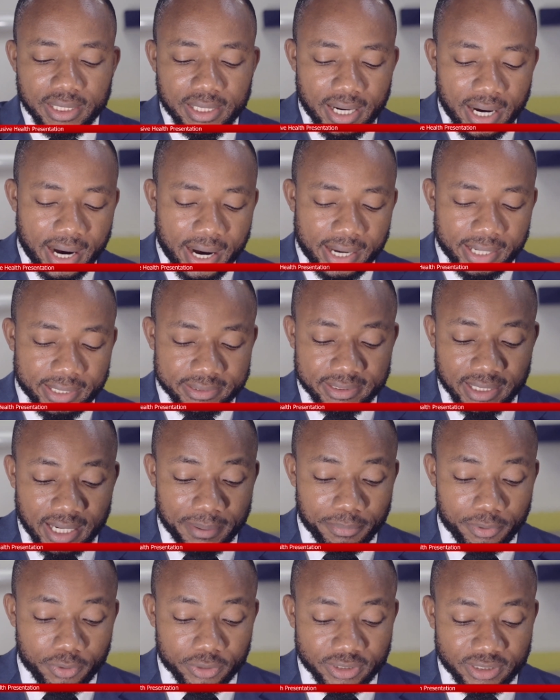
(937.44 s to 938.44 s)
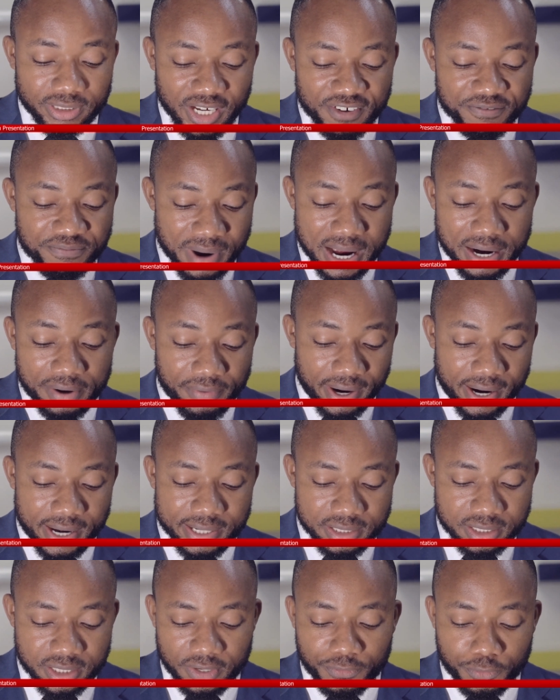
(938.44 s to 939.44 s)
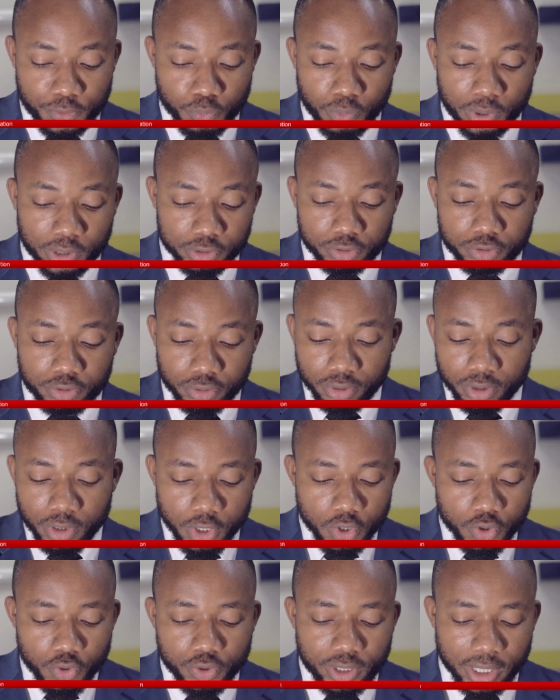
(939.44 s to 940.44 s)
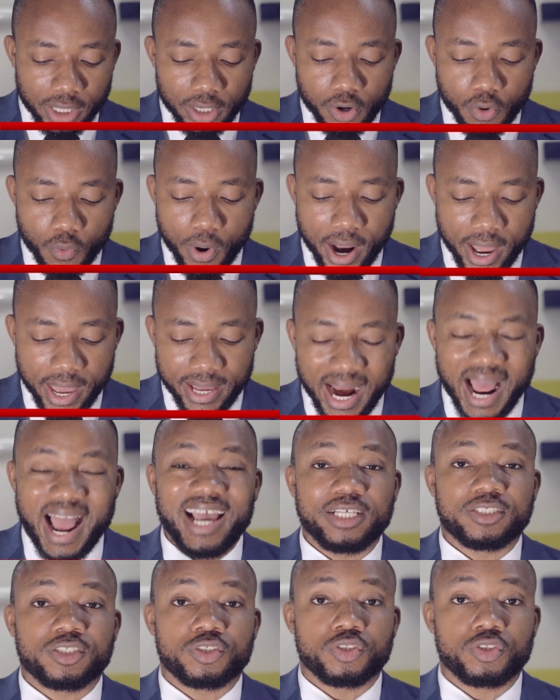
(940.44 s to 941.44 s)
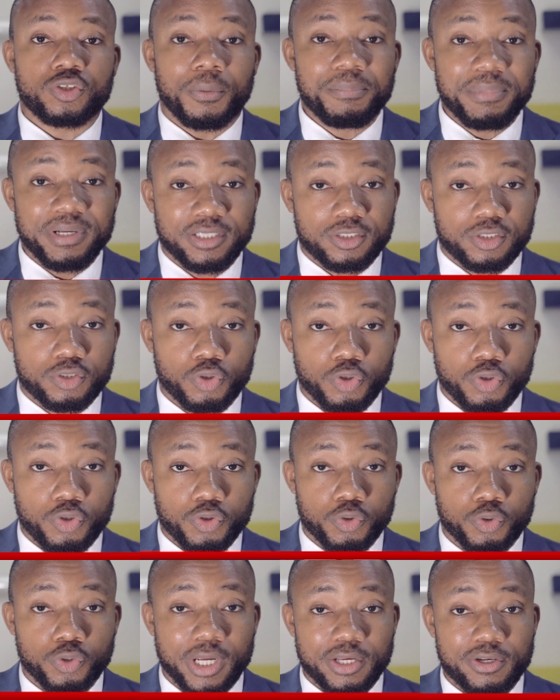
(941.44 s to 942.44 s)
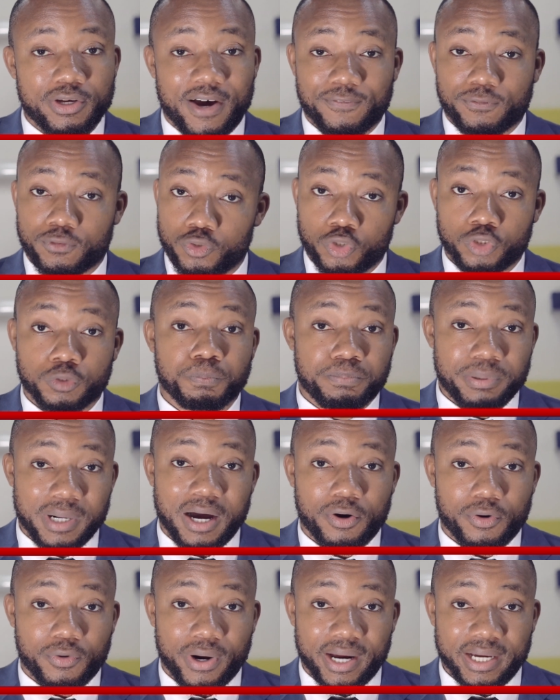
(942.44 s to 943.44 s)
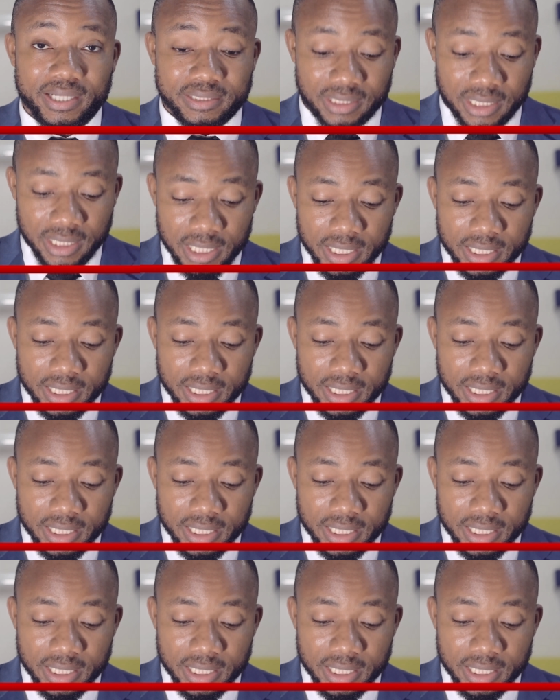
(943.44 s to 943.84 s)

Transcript: Guys, I'm going to serve my rice. If you want to, you can go ahead. I submit to you that you have to use brown rice.